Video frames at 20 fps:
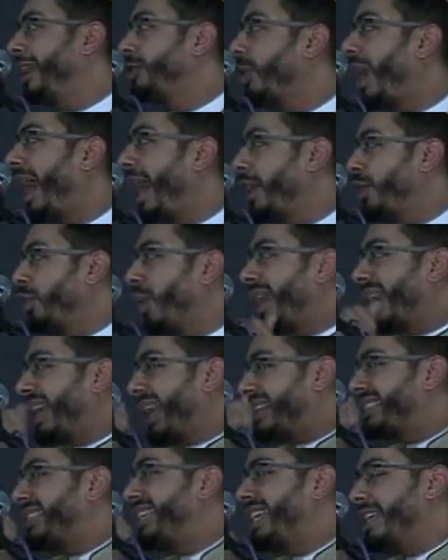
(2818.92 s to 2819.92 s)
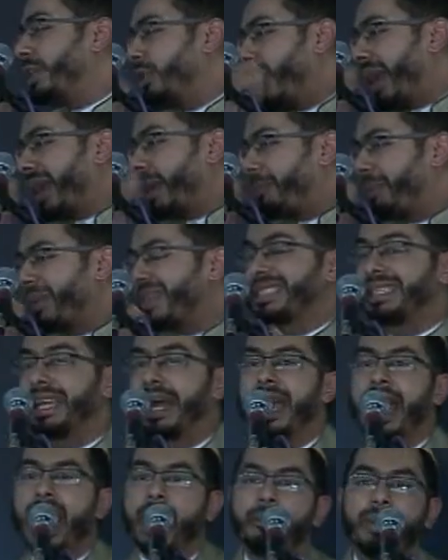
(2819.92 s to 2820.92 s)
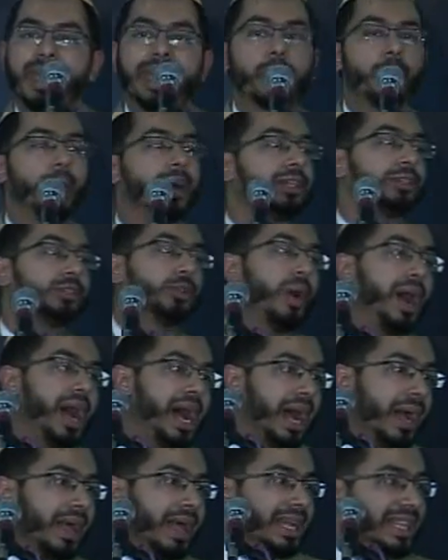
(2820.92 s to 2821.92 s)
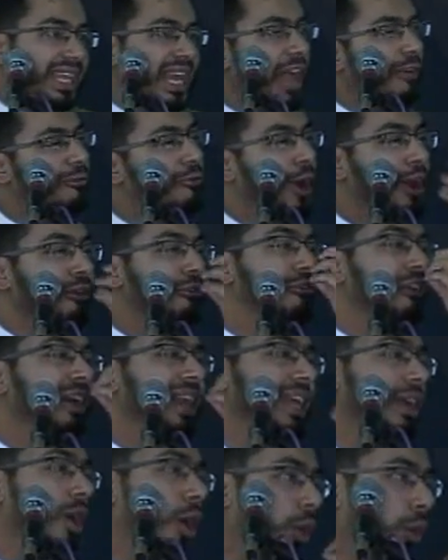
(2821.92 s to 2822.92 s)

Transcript: make dua, you are an asir, you are a prisoner. Make one dua that I've gone very